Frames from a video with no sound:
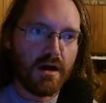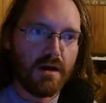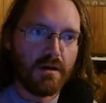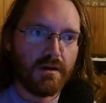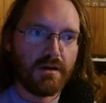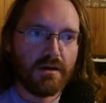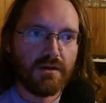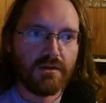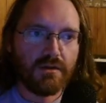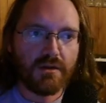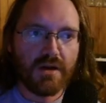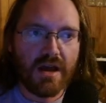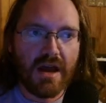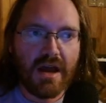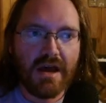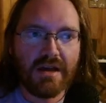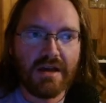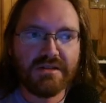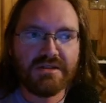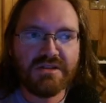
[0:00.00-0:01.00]
either
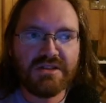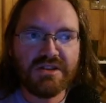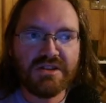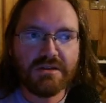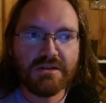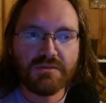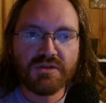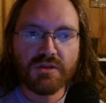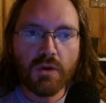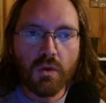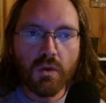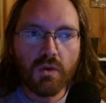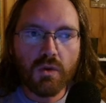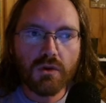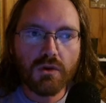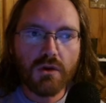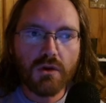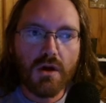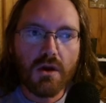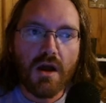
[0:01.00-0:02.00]
at dips
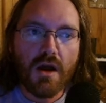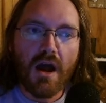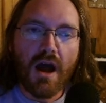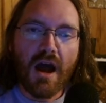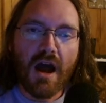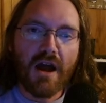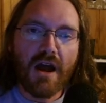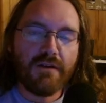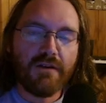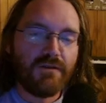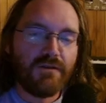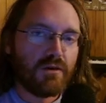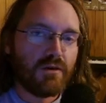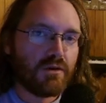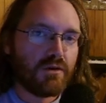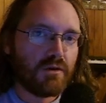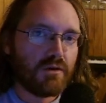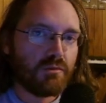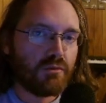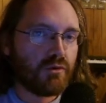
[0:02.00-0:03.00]
or I feel
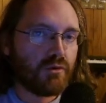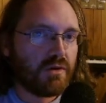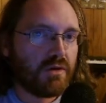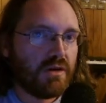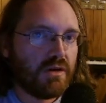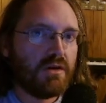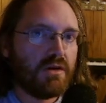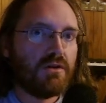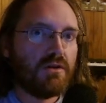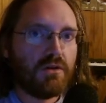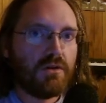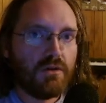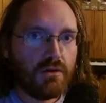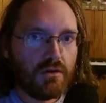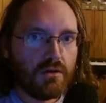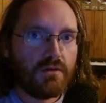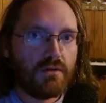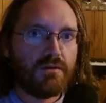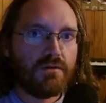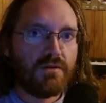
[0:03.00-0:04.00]
are at pretty
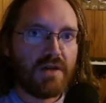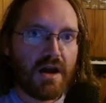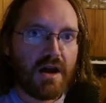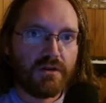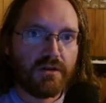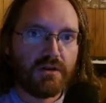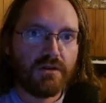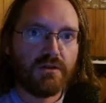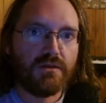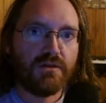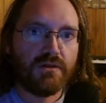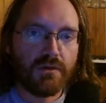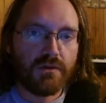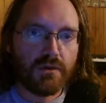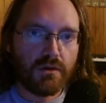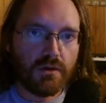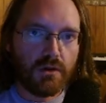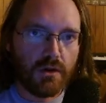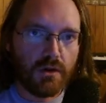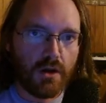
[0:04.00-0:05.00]
good values
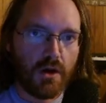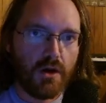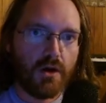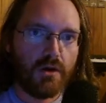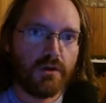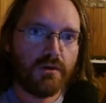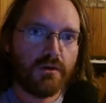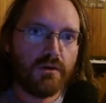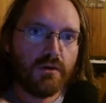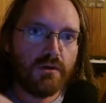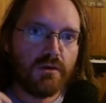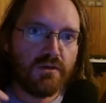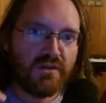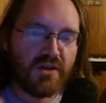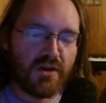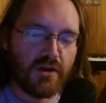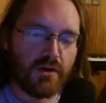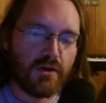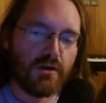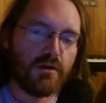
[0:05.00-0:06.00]
for long
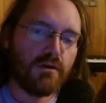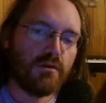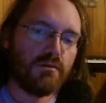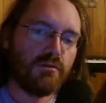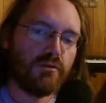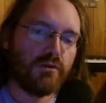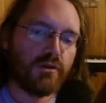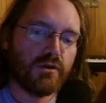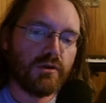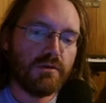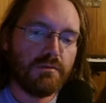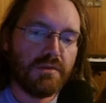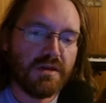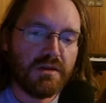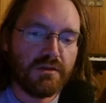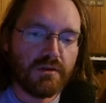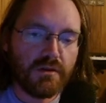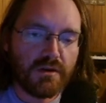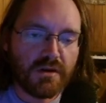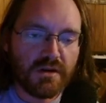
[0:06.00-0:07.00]
term. We're going to
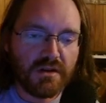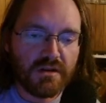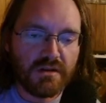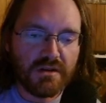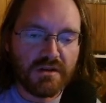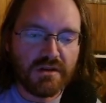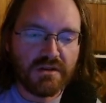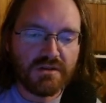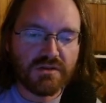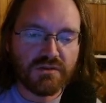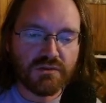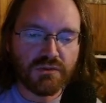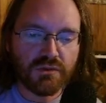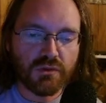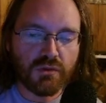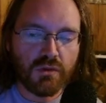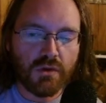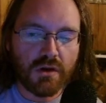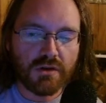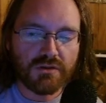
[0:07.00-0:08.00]
be looking at these through
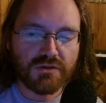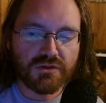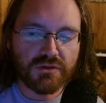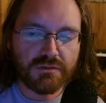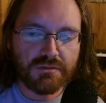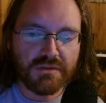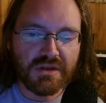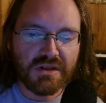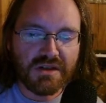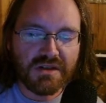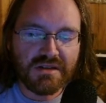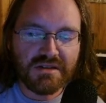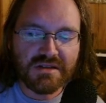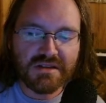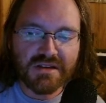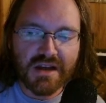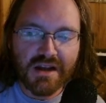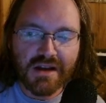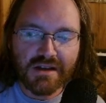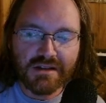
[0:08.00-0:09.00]
Qualtrim
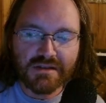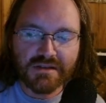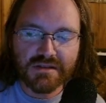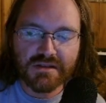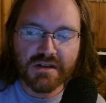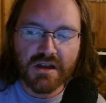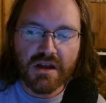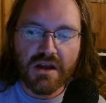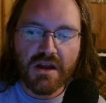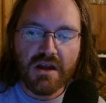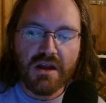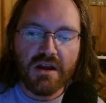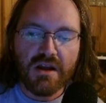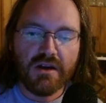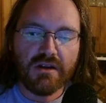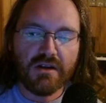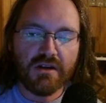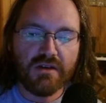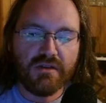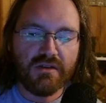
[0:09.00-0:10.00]
Insights.
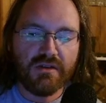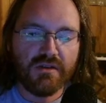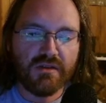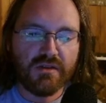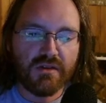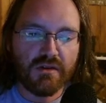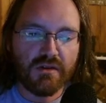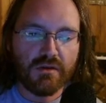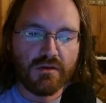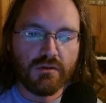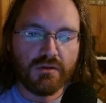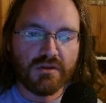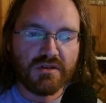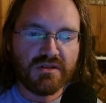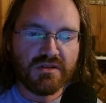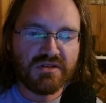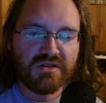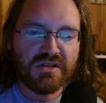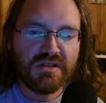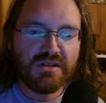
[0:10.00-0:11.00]
In case you don't know what
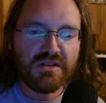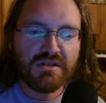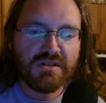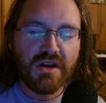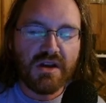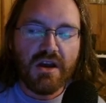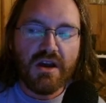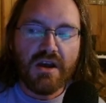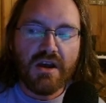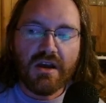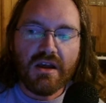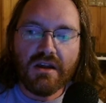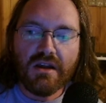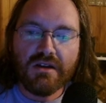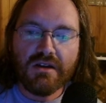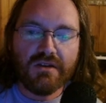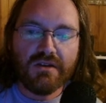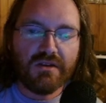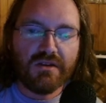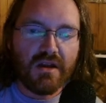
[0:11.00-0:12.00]
this is, it
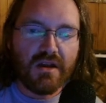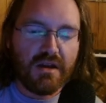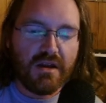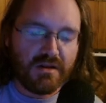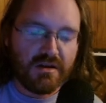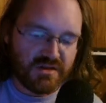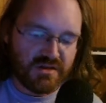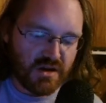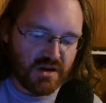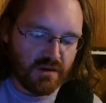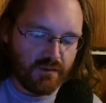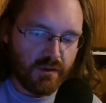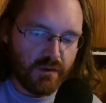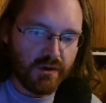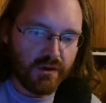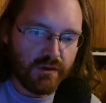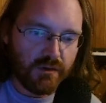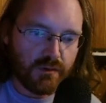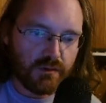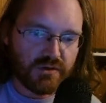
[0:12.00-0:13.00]
is a
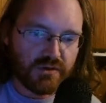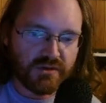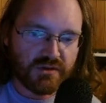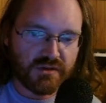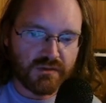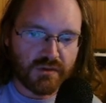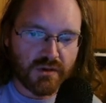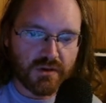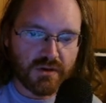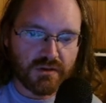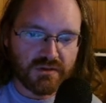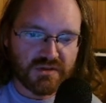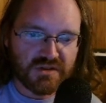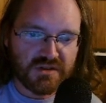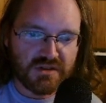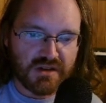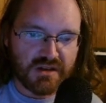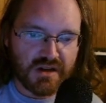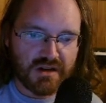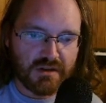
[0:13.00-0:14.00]
software through Joseph
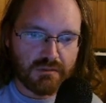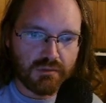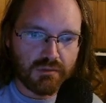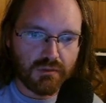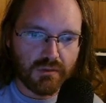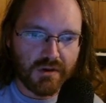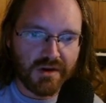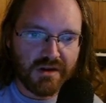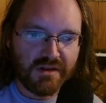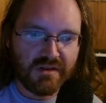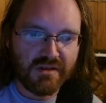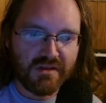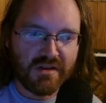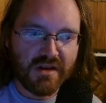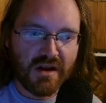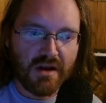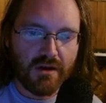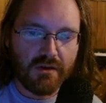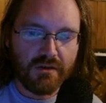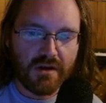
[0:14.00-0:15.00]
Carlson. It kind of breaks
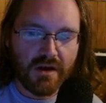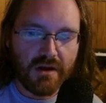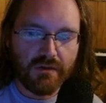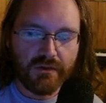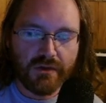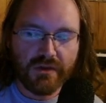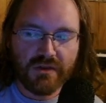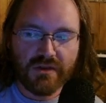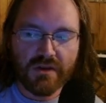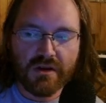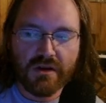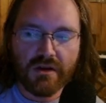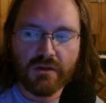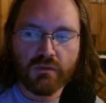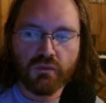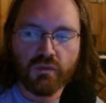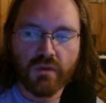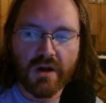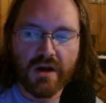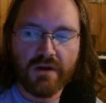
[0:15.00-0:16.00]
down
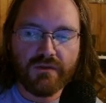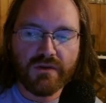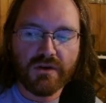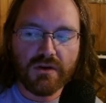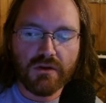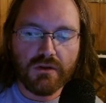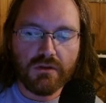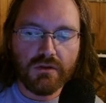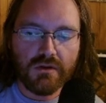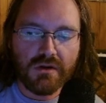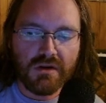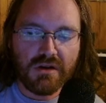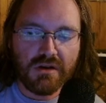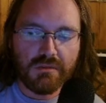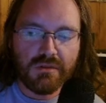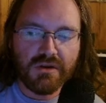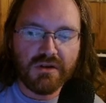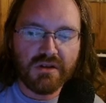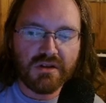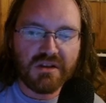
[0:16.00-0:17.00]
everything: revenue,
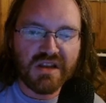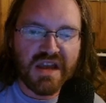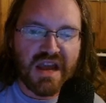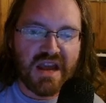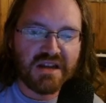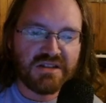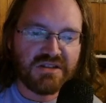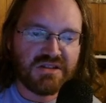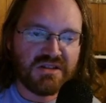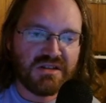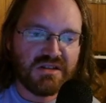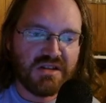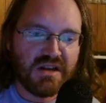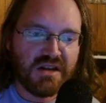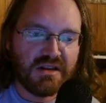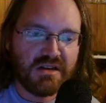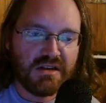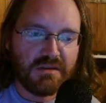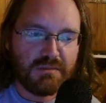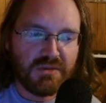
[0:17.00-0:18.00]
EBITDA, cash to
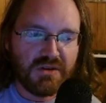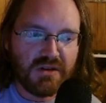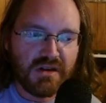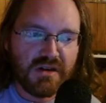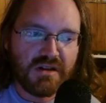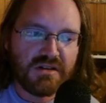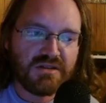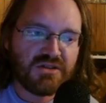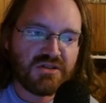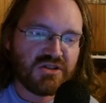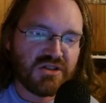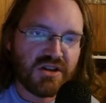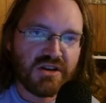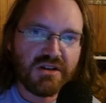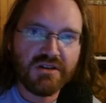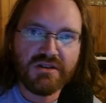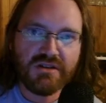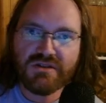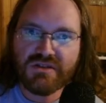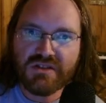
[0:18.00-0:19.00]
debt, EPS,
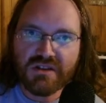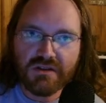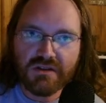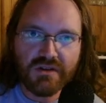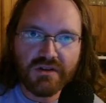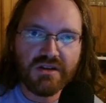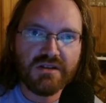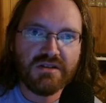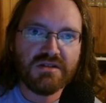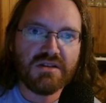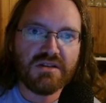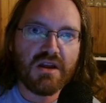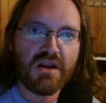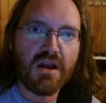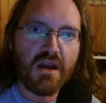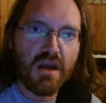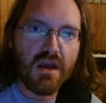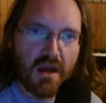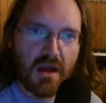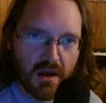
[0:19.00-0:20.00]
shares, dividends,
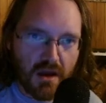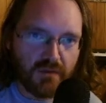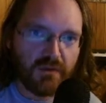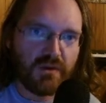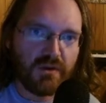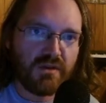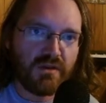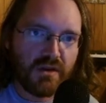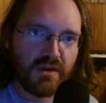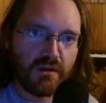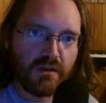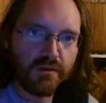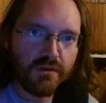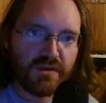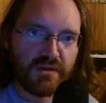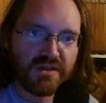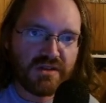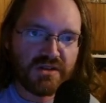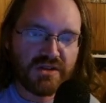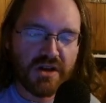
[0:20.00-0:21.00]
everything with
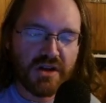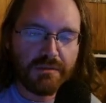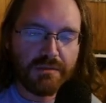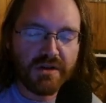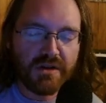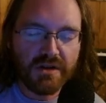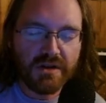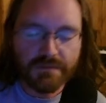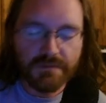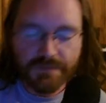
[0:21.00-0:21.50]
each company.